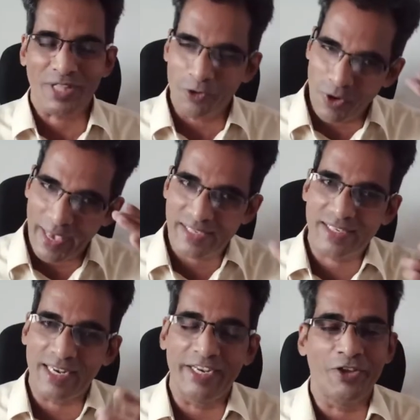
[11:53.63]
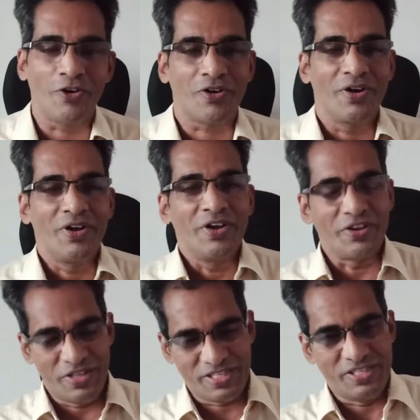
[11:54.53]
that you will excel in your
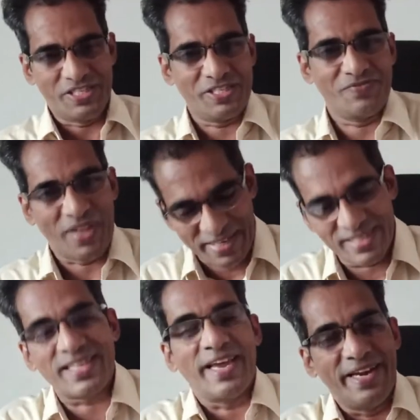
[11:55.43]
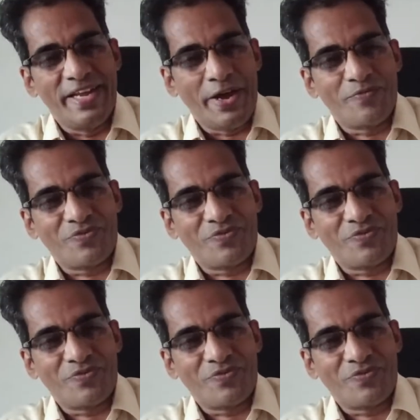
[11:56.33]
research. That is the idea.